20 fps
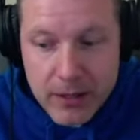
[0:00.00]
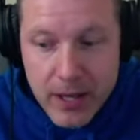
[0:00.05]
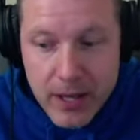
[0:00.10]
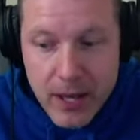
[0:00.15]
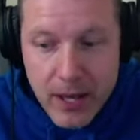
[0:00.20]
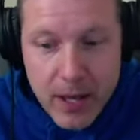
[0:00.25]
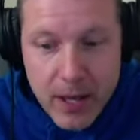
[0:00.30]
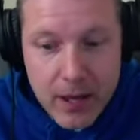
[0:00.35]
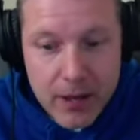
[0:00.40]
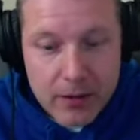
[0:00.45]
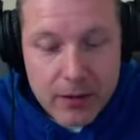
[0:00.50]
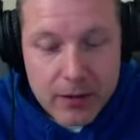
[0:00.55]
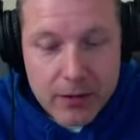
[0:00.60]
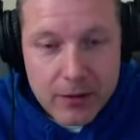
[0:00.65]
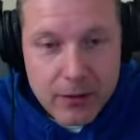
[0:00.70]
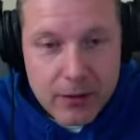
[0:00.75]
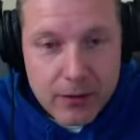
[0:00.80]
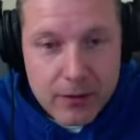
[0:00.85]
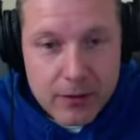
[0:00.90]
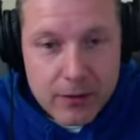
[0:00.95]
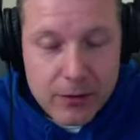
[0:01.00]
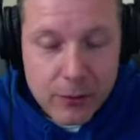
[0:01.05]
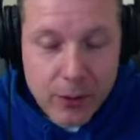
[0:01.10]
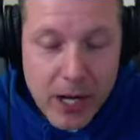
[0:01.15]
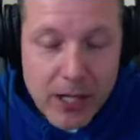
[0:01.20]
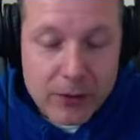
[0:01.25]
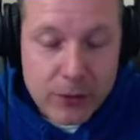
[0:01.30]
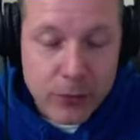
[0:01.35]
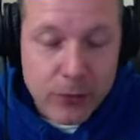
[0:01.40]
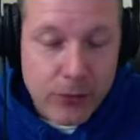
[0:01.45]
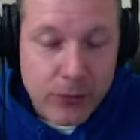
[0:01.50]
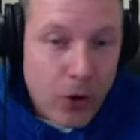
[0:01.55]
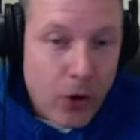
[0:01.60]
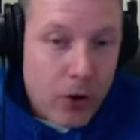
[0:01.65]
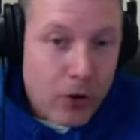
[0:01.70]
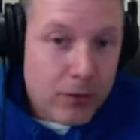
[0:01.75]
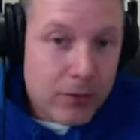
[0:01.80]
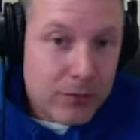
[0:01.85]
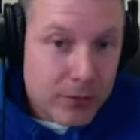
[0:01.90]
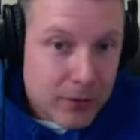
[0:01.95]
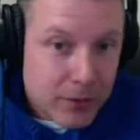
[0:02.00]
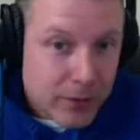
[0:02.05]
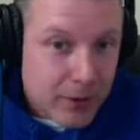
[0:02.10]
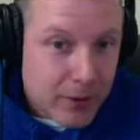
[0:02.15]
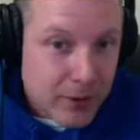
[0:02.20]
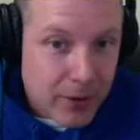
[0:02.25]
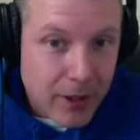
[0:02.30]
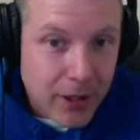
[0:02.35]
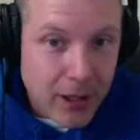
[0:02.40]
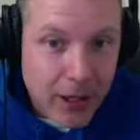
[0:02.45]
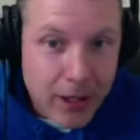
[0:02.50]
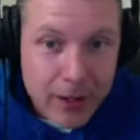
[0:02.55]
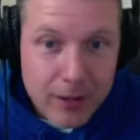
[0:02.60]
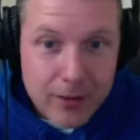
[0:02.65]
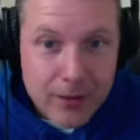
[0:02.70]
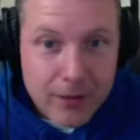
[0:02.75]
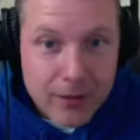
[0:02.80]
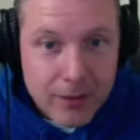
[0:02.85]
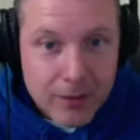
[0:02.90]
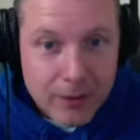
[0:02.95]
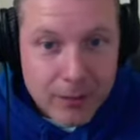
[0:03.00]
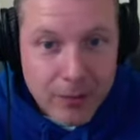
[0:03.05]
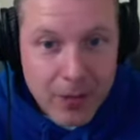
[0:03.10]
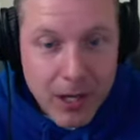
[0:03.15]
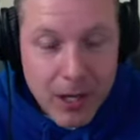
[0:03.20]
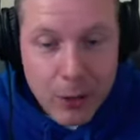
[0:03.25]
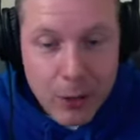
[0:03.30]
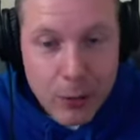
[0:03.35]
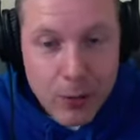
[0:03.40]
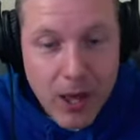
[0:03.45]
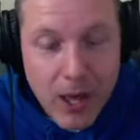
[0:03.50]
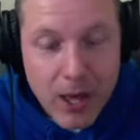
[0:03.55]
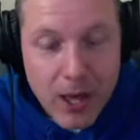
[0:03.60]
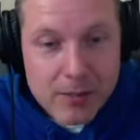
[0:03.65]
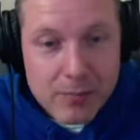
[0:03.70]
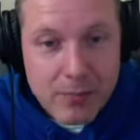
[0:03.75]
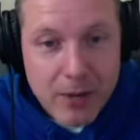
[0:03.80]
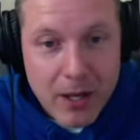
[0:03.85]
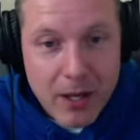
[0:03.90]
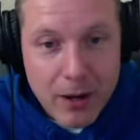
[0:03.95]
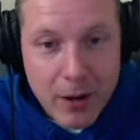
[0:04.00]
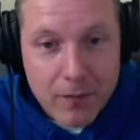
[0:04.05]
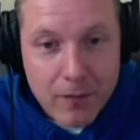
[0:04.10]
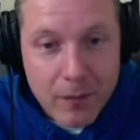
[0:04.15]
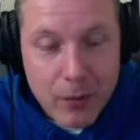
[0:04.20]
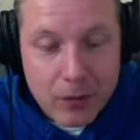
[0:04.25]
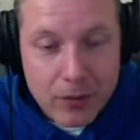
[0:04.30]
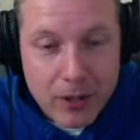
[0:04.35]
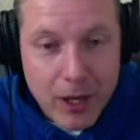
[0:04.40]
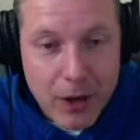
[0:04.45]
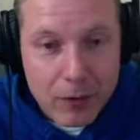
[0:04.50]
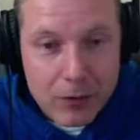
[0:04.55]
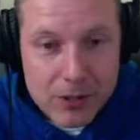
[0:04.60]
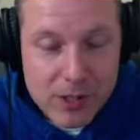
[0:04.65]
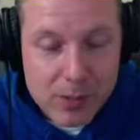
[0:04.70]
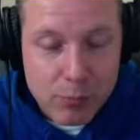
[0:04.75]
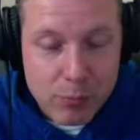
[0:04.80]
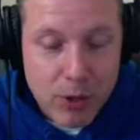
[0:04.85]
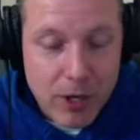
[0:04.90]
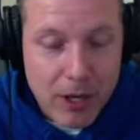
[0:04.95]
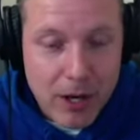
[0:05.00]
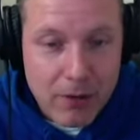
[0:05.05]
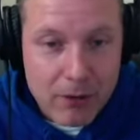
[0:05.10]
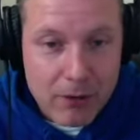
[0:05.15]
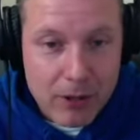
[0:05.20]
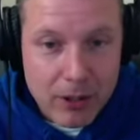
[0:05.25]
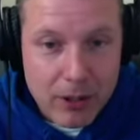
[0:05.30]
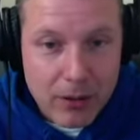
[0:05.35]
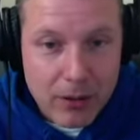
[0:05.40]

And dude, I do fall, and my old ass, man, I'll fall now and just break everything.